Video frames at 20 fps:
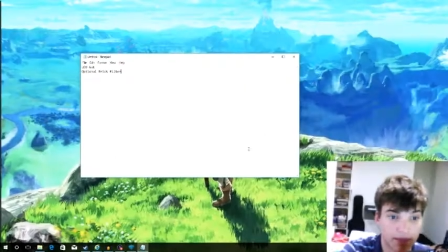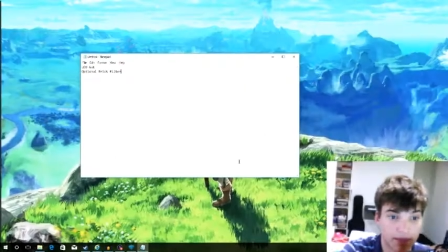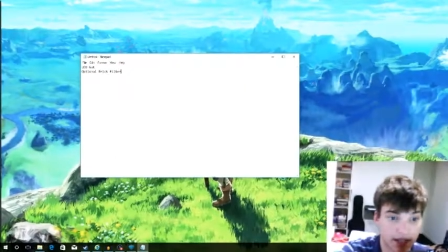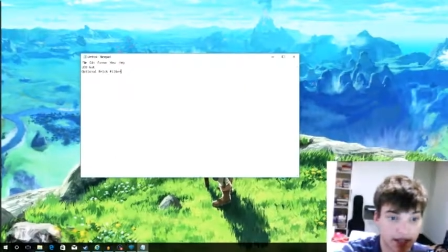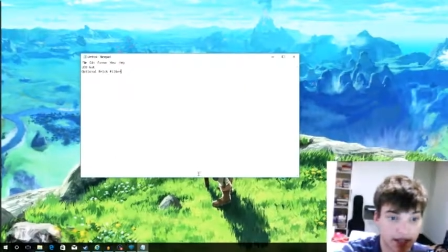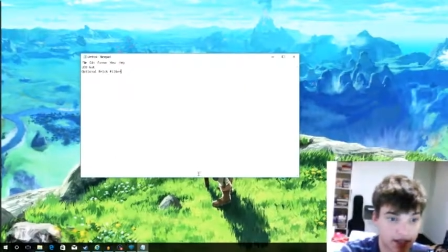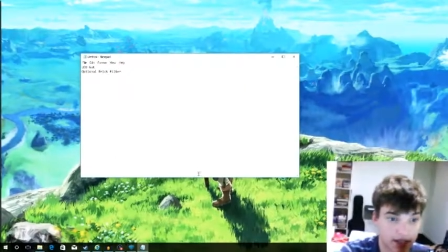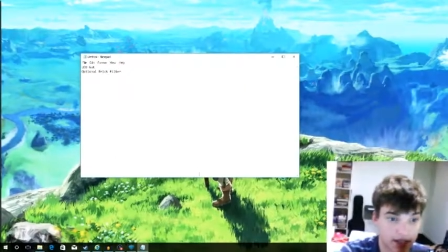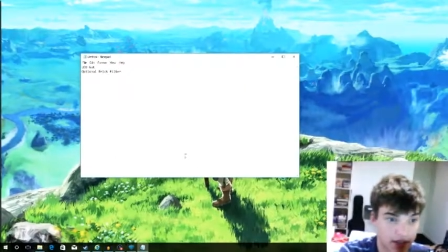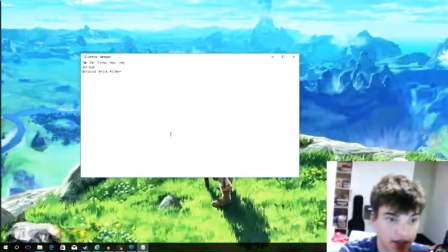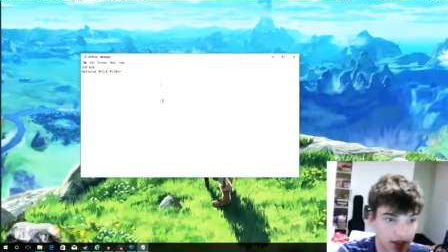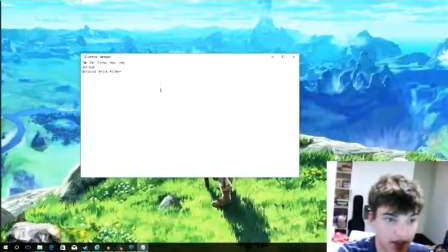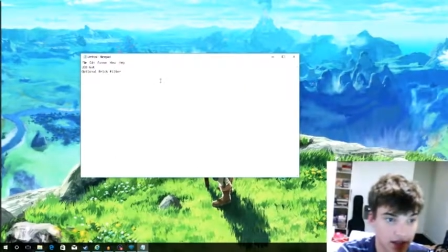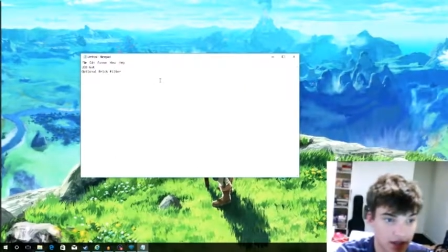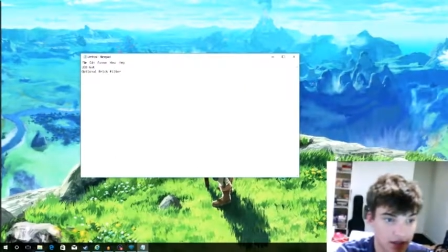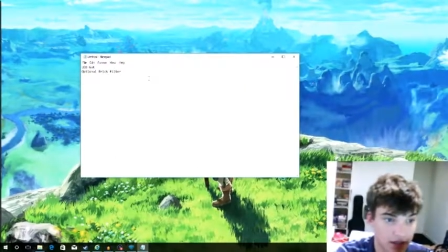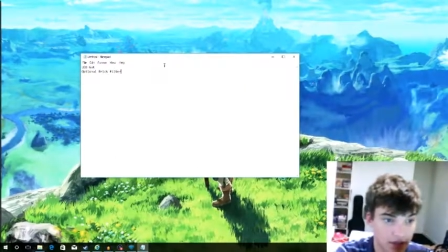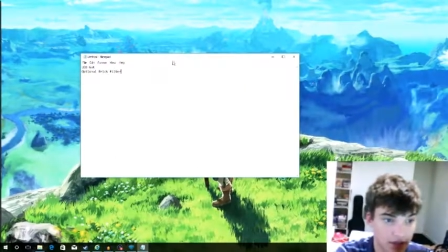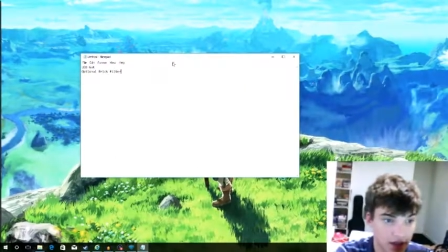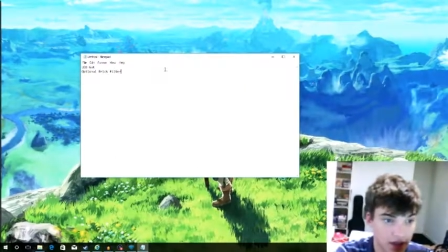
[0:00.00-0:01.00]
minimize
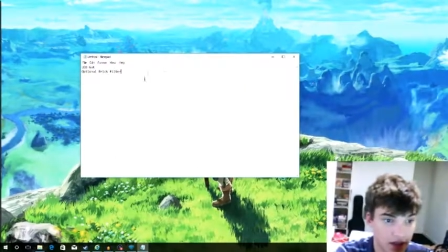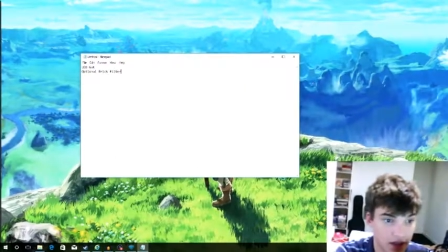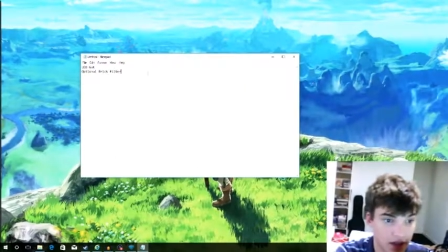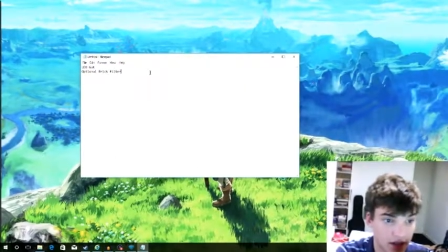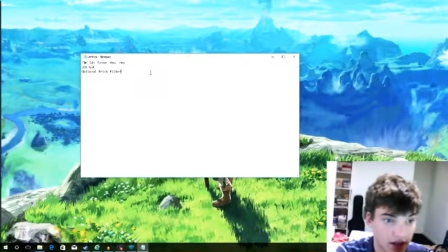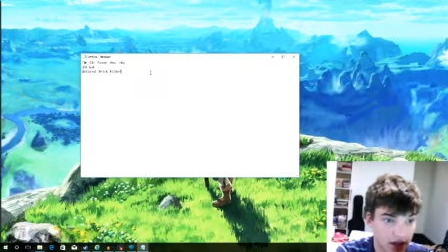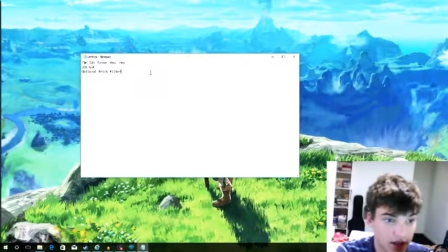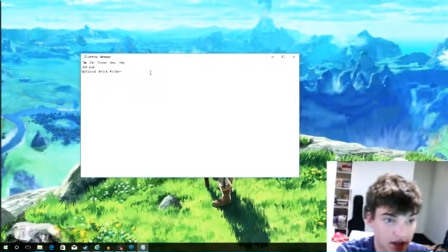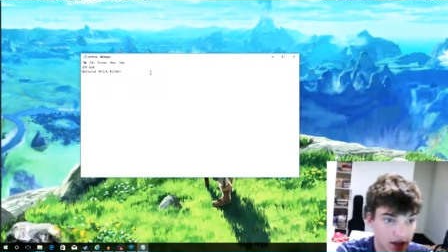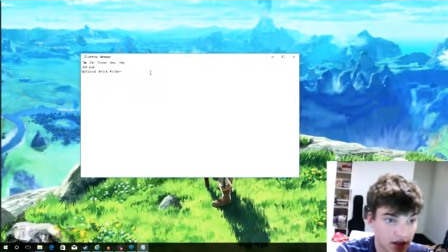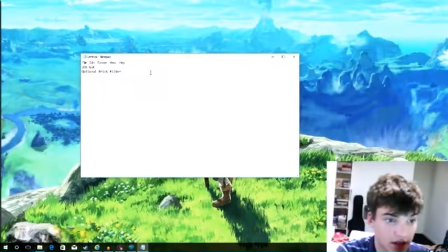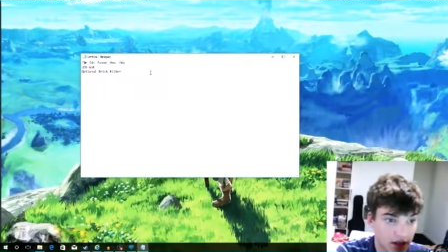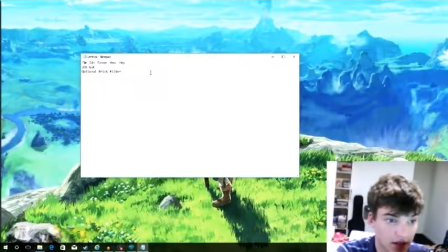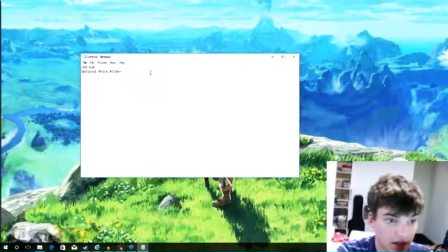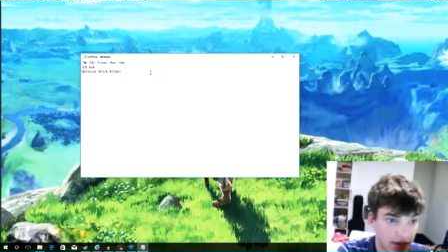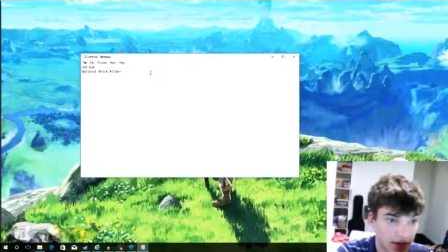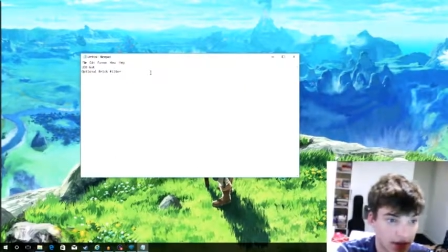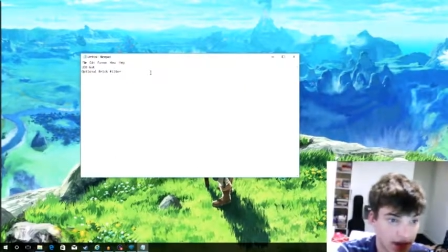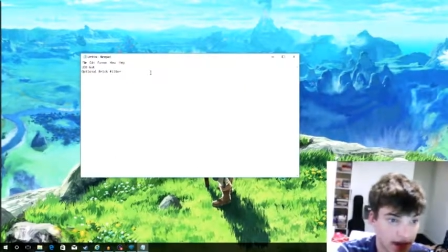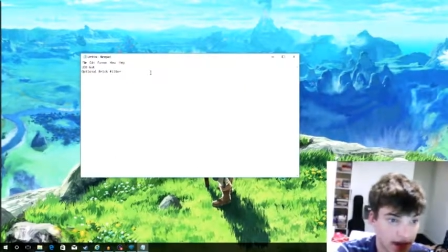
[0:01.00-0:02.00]
Internet Explorer.
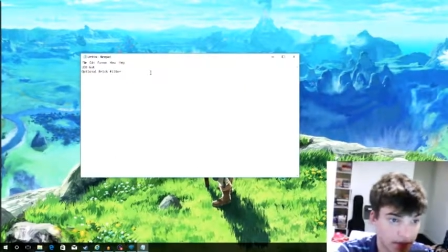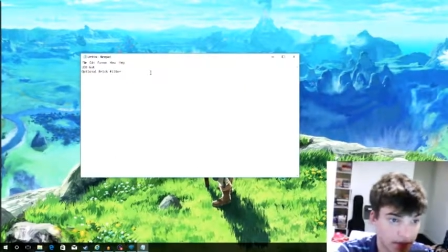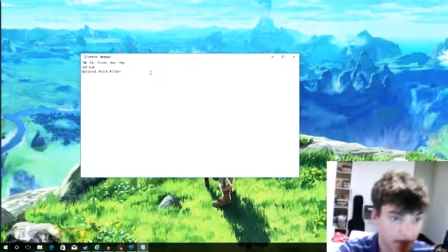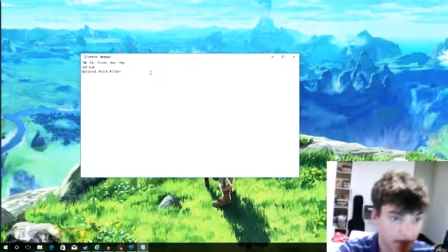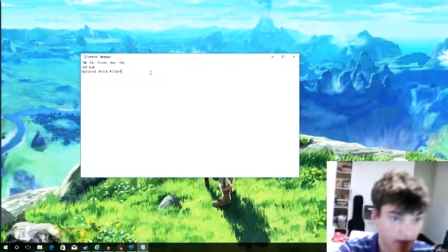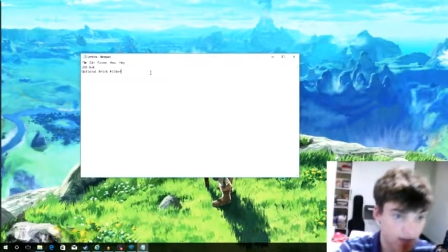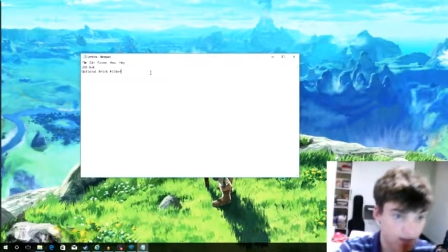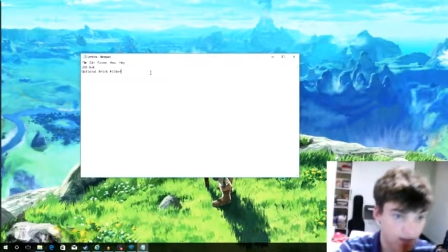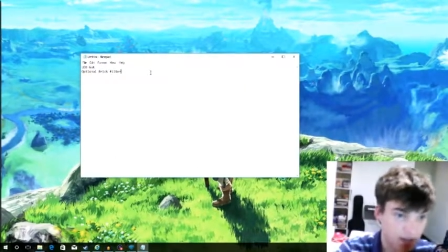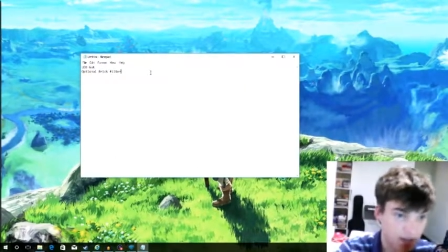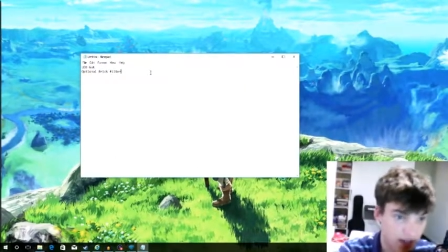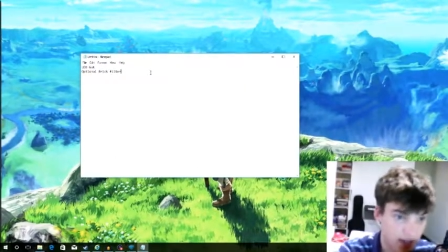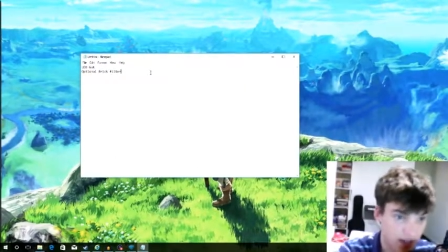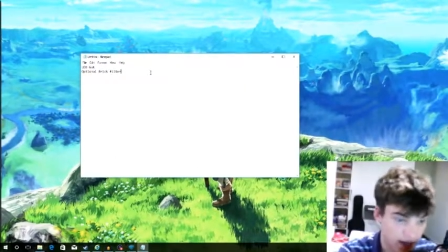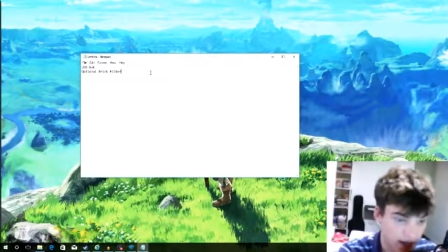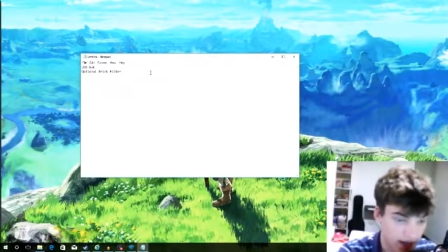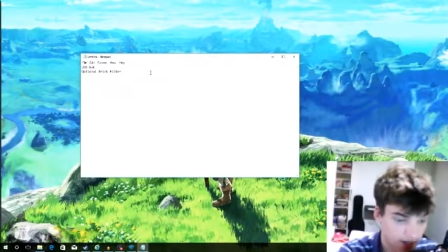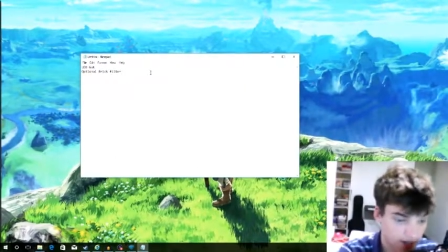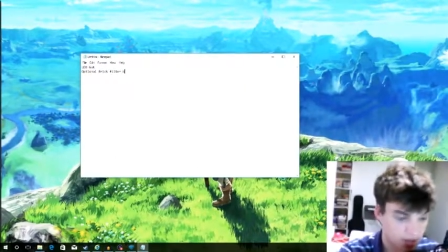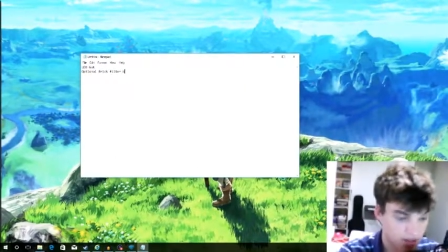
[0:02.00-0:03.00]
We got the brick
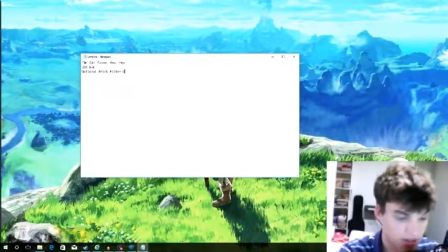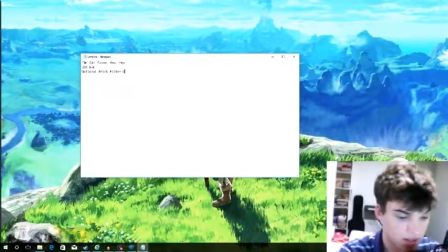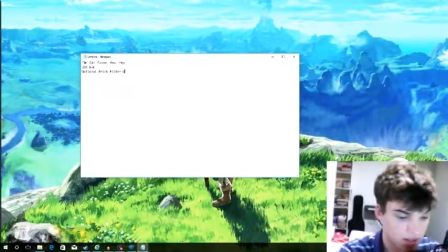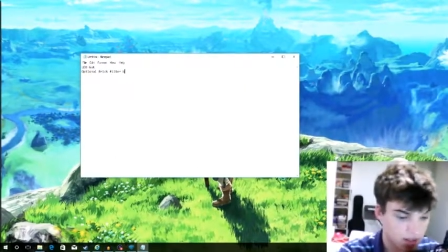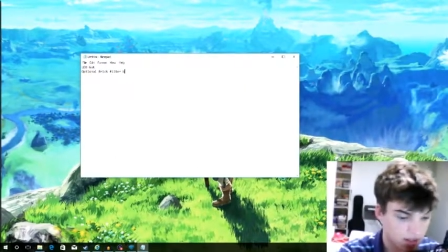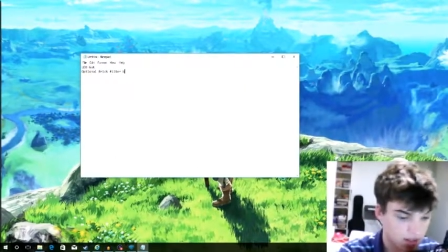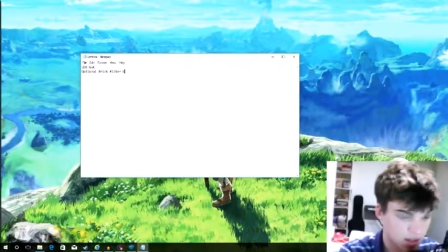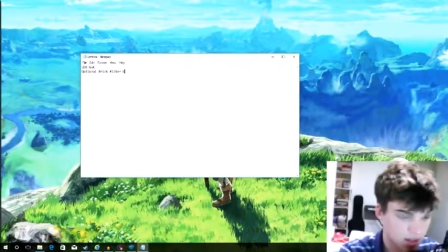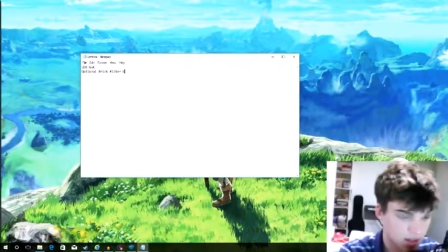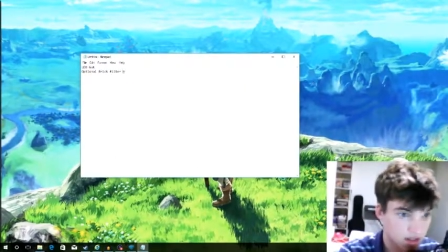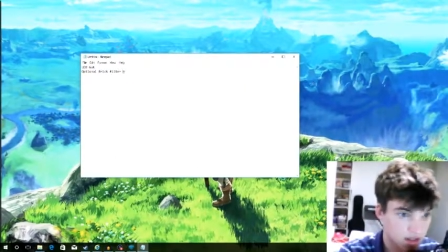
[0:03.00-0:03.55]
filter, so we'll